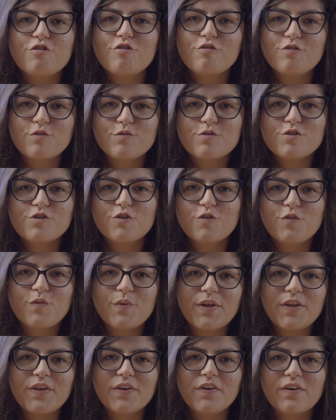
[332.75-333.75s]
conclusion
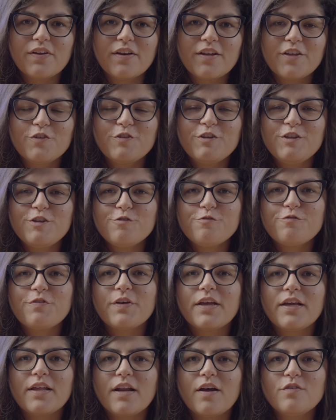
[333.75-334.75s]
over here. You need to
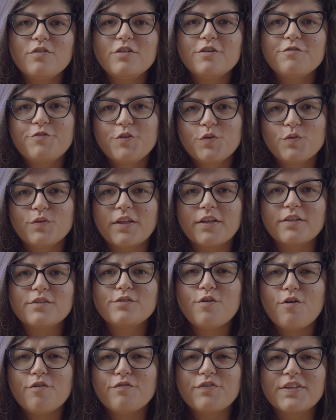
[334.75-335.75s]
figure out a few
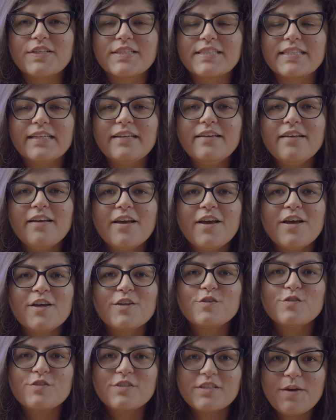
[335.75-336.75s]
things, obviously.
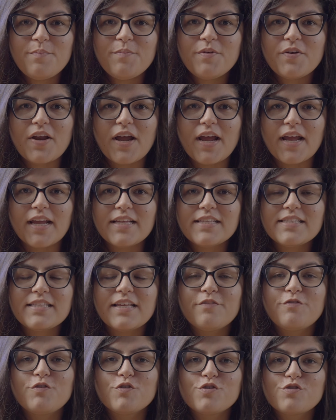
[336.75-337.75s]
To summarize, if you